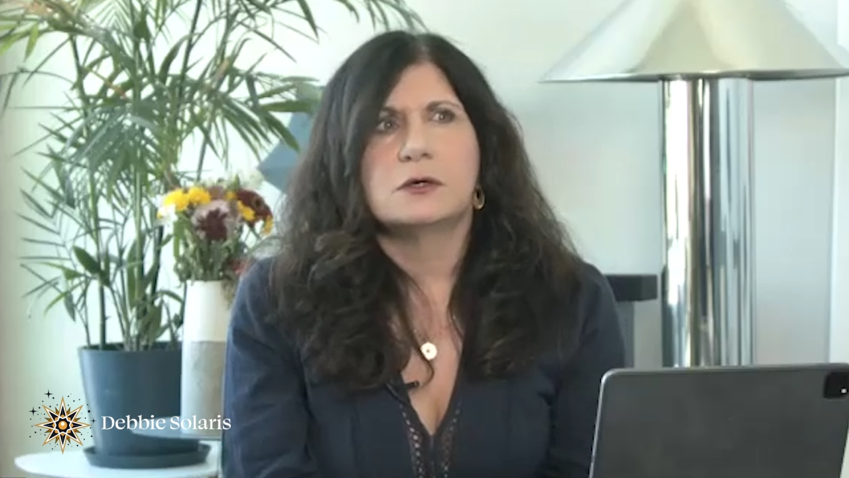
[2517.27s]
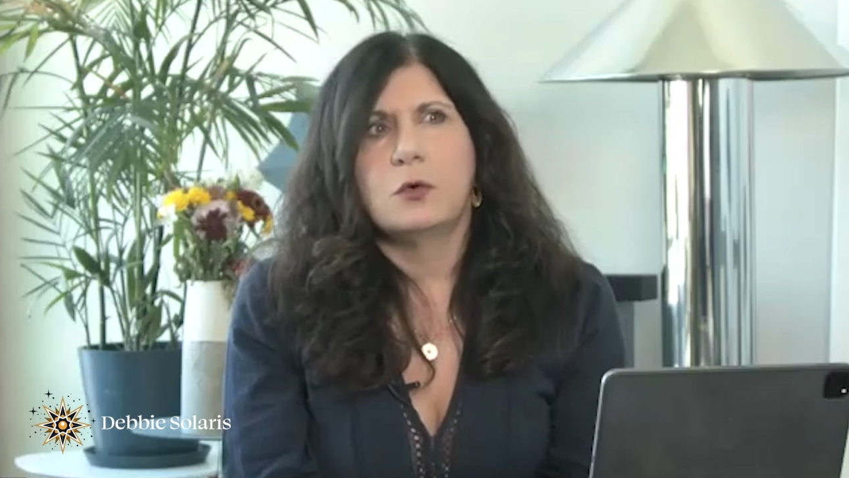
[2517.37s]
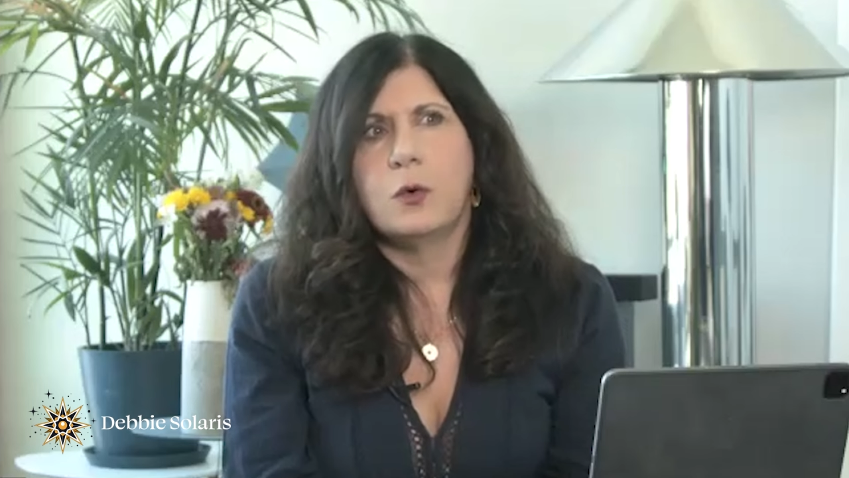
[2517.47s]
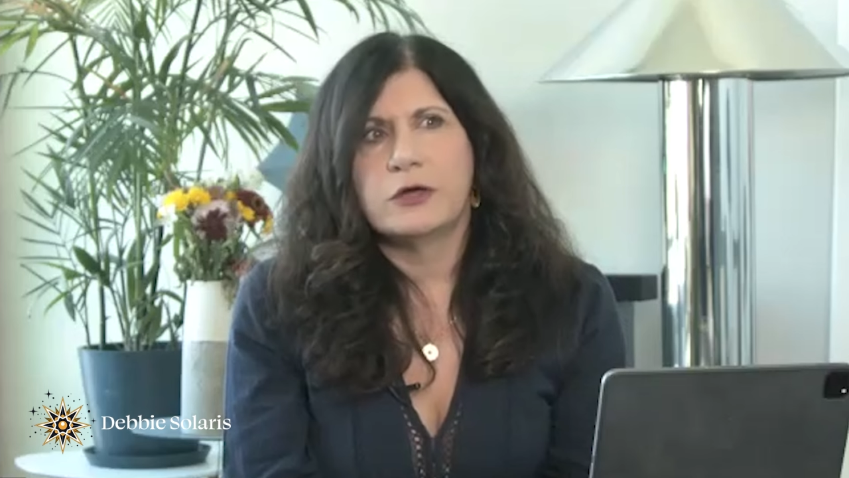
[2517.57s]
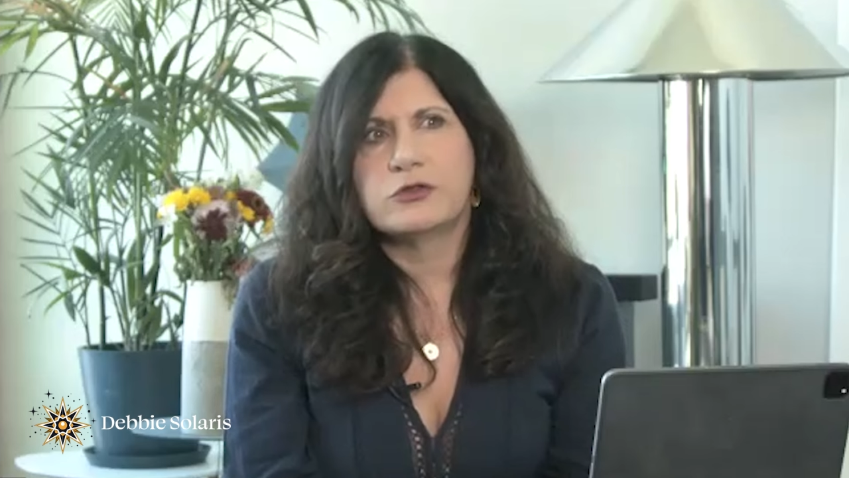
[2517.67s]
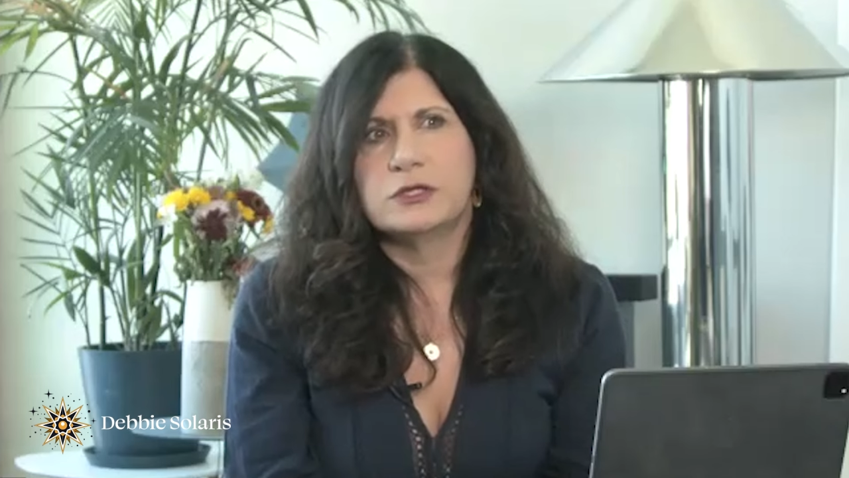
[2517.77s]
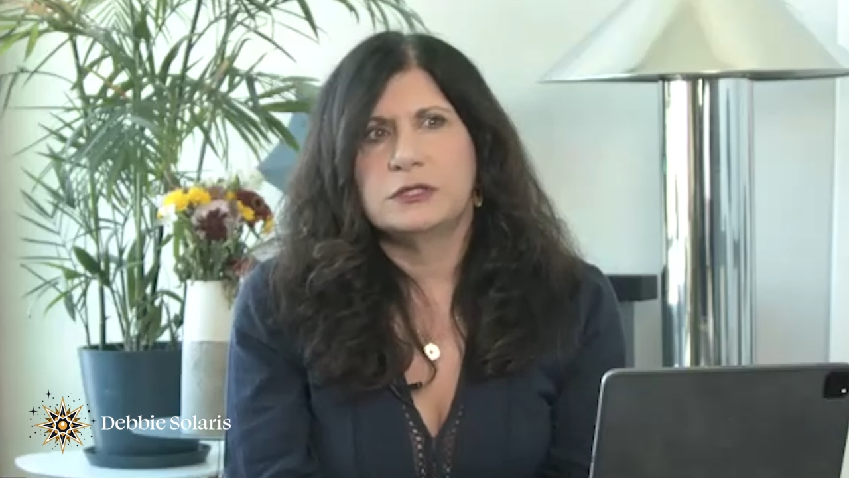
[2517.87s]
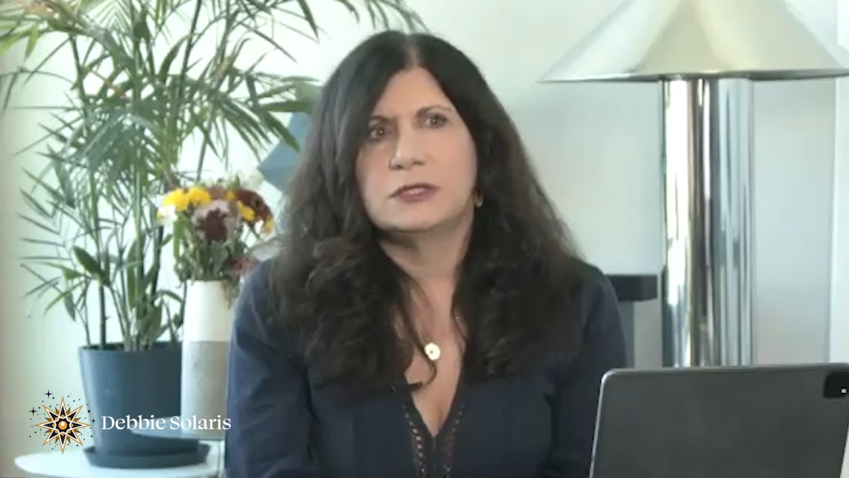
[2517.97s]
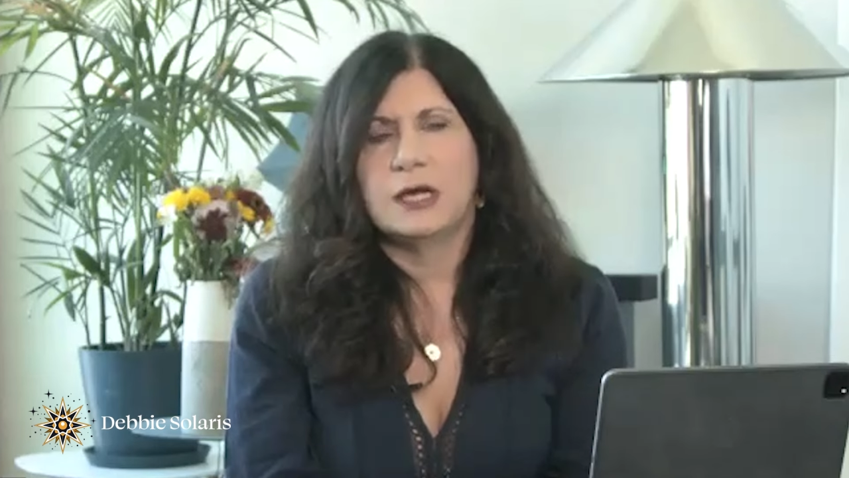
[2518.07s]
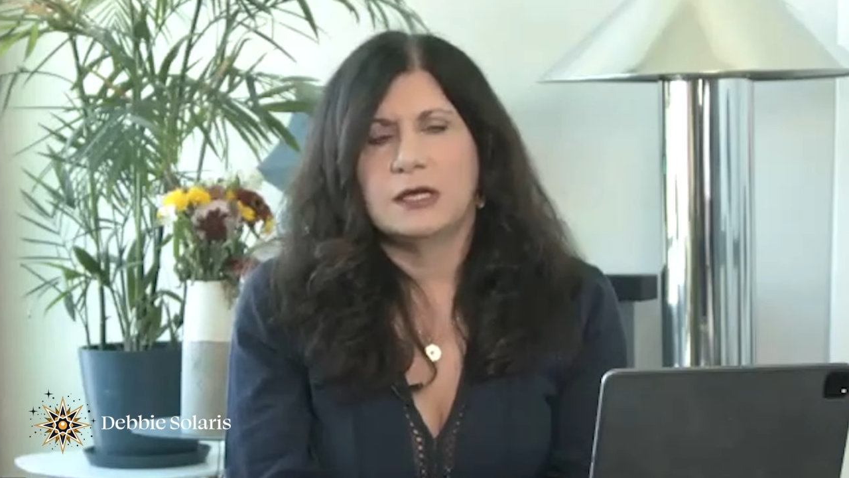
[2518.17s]

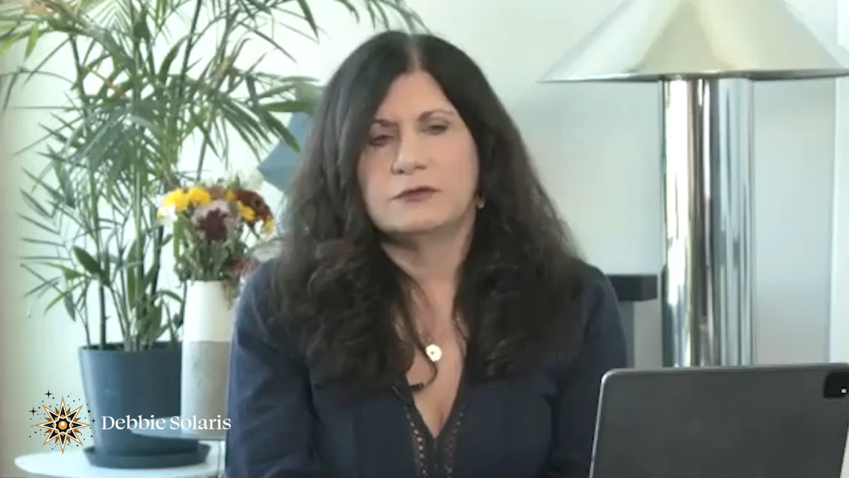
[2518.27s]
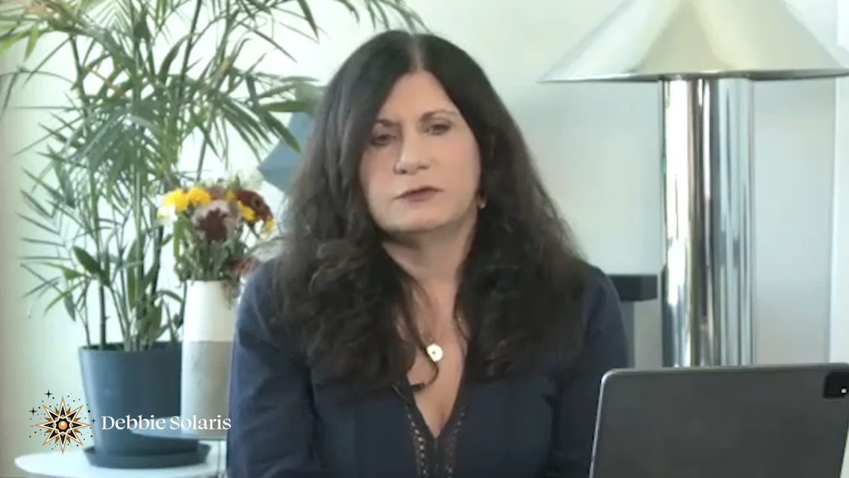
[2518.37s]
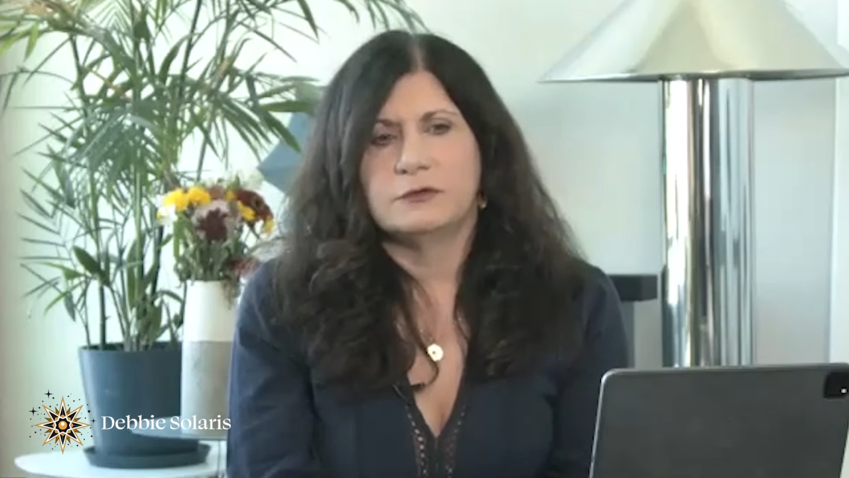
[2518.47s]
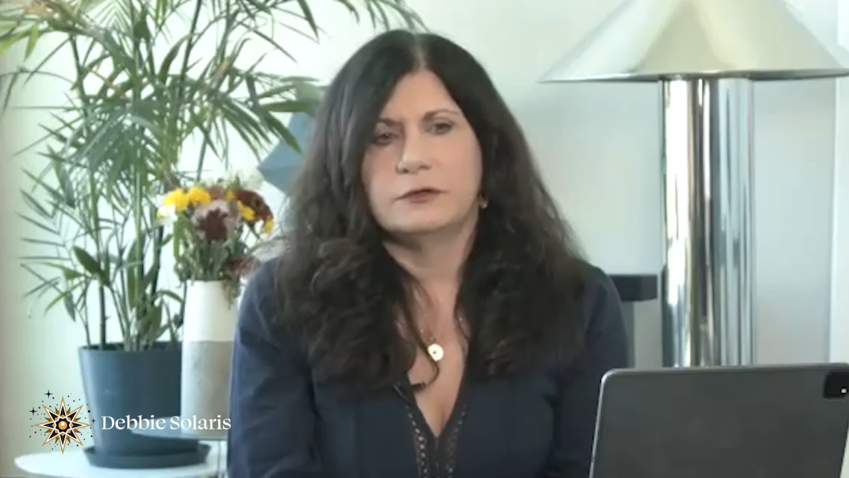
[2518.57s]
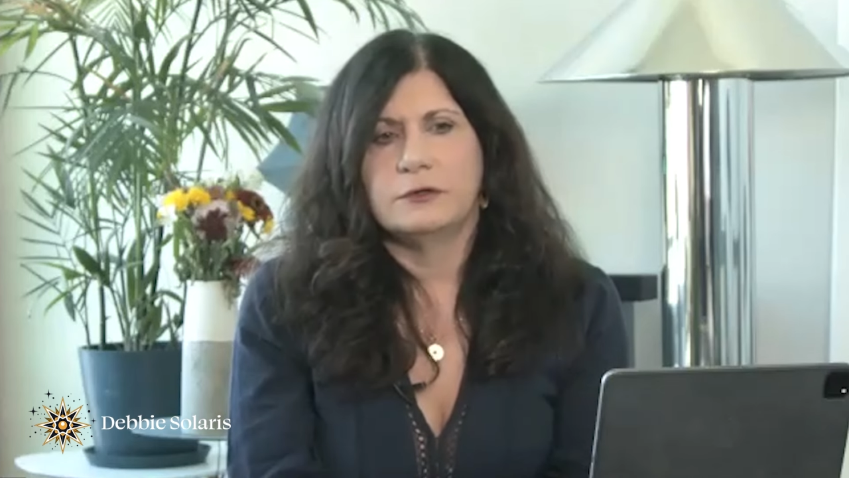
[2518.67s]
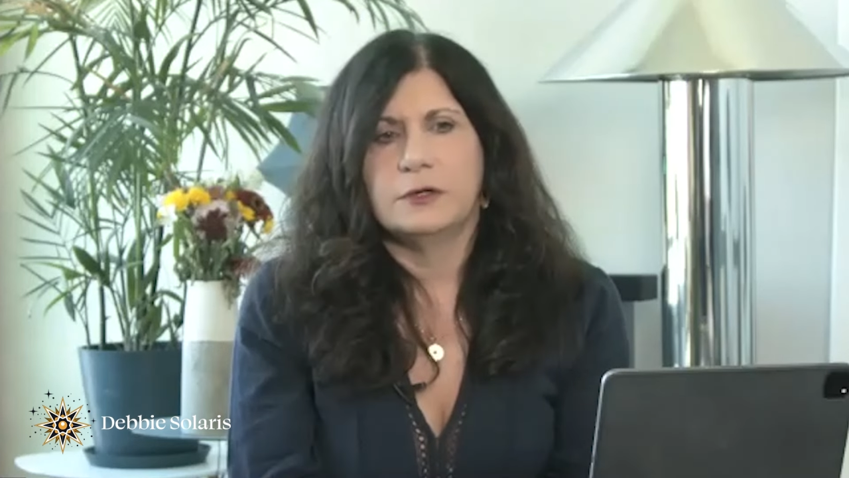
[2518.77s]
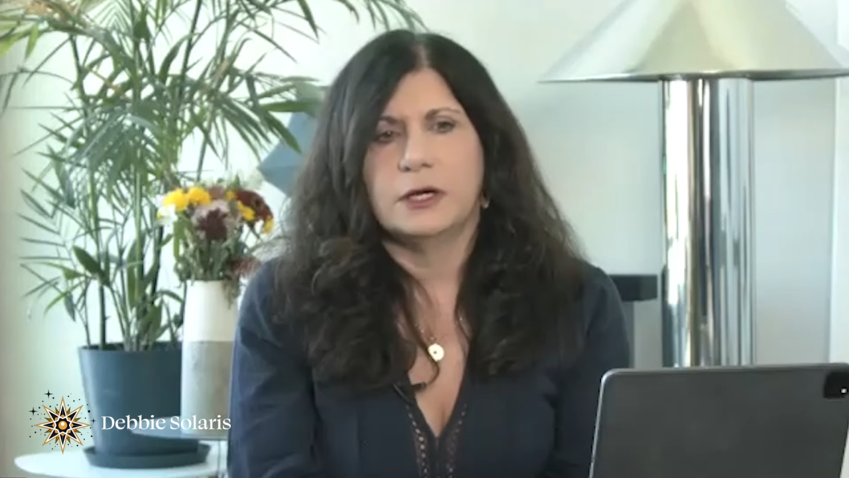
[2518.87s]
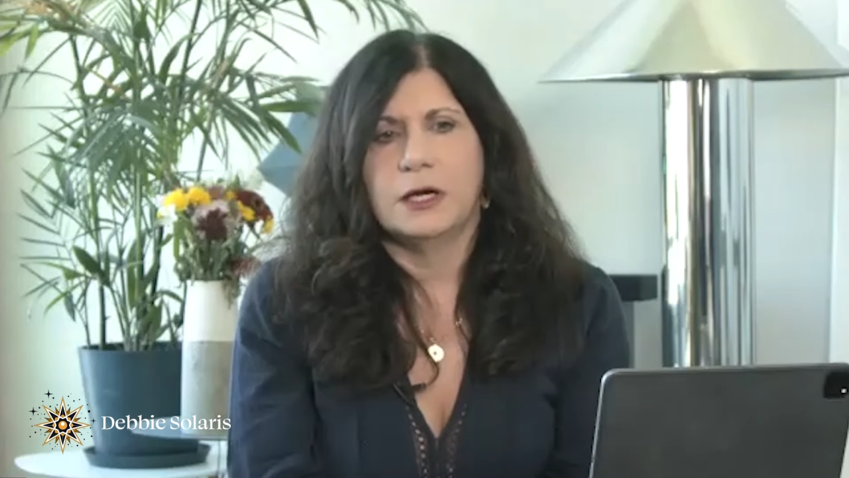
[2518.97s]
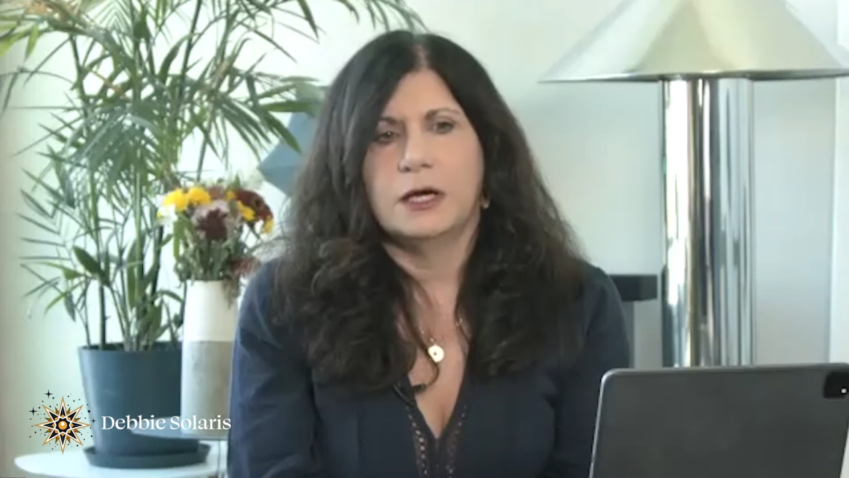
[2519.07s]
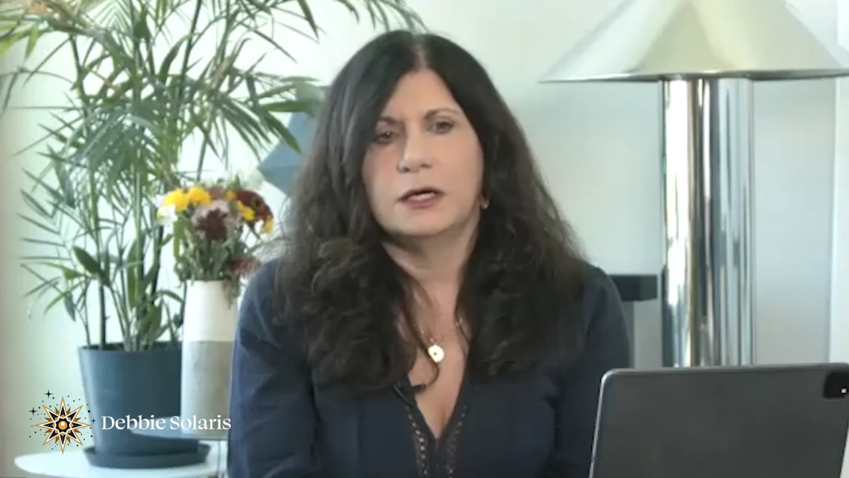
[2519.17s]
question and answer